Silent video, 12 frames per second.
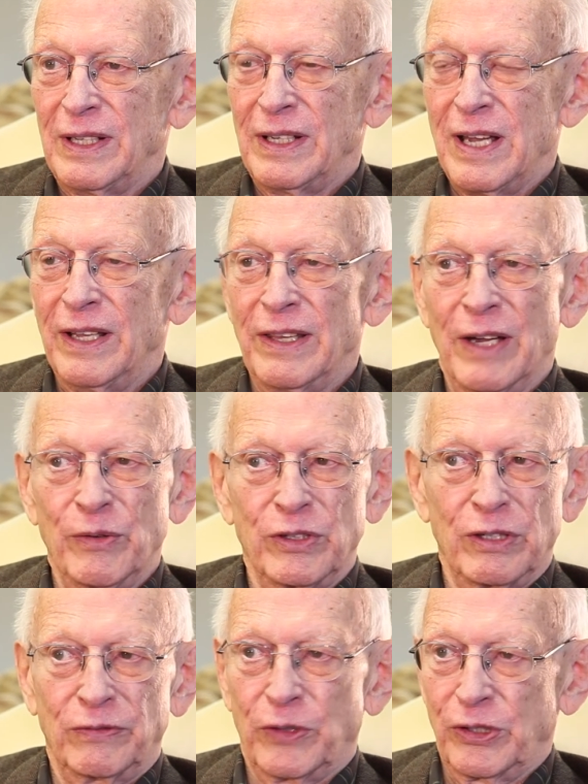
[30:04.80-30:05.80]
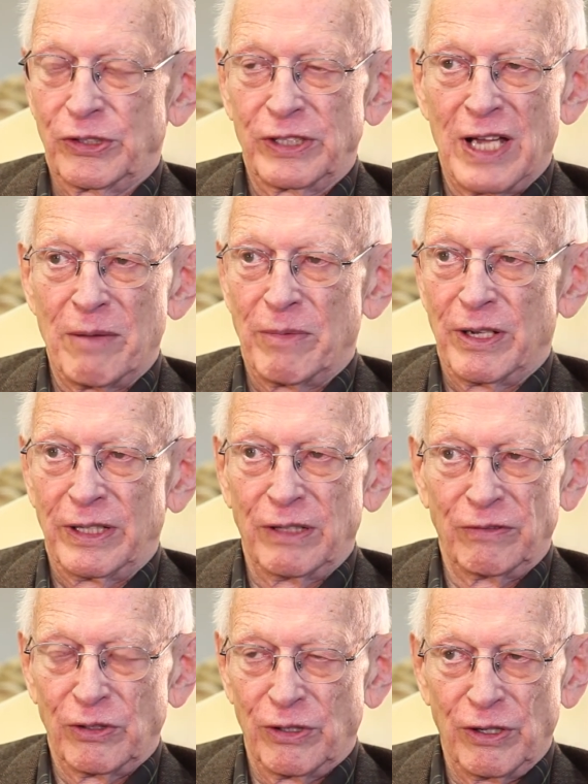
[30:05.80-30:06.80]
And that was the first time I'd
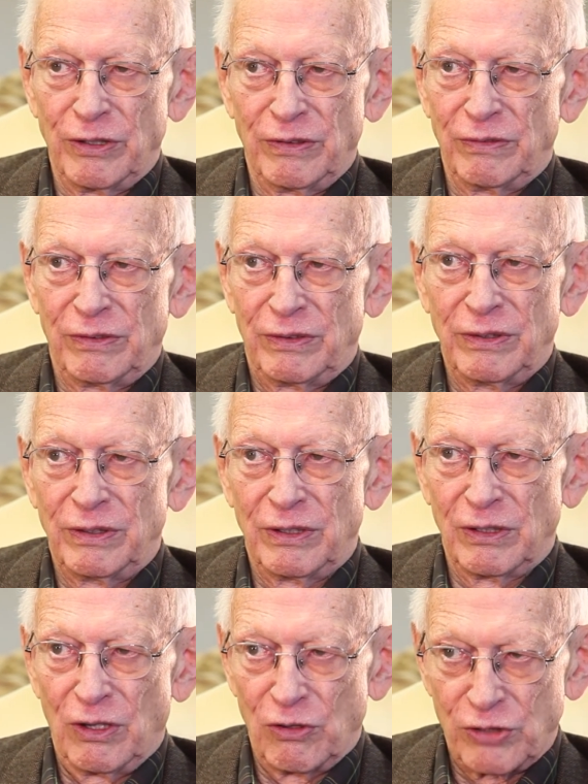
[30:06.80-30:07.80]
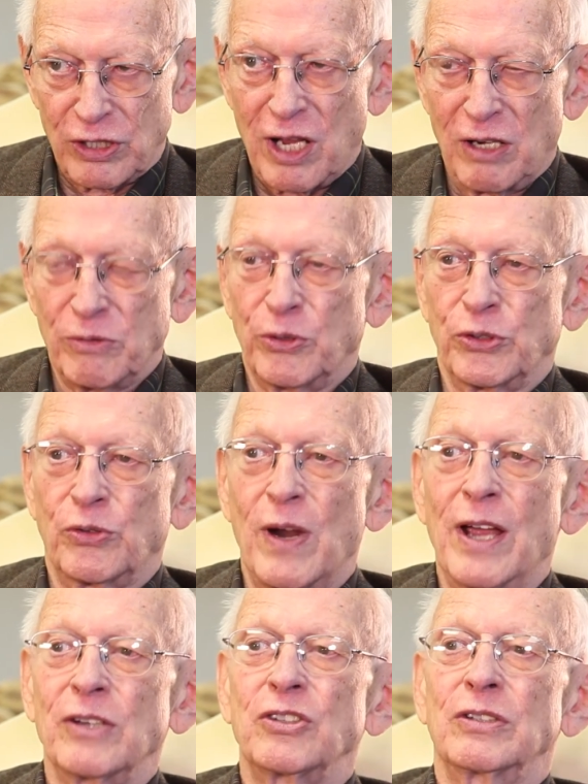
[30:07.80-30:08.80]
ever heard of the Los Alamos
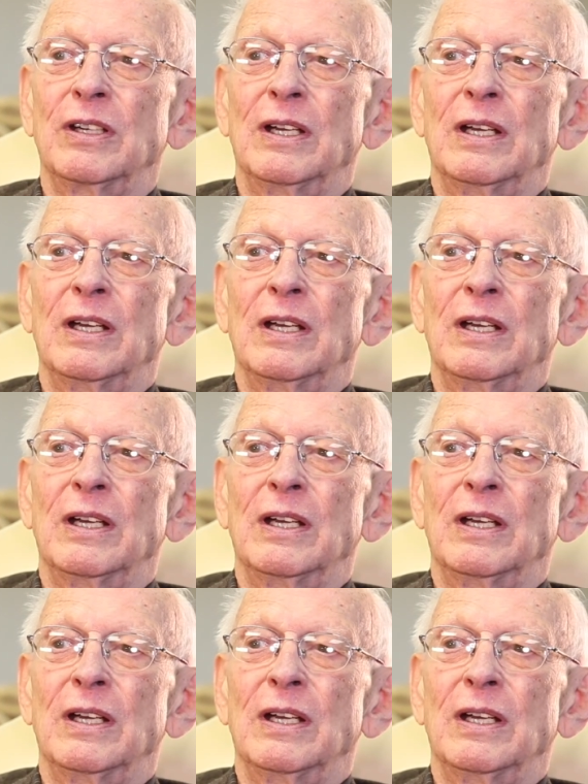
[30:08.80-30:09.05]
Ranch.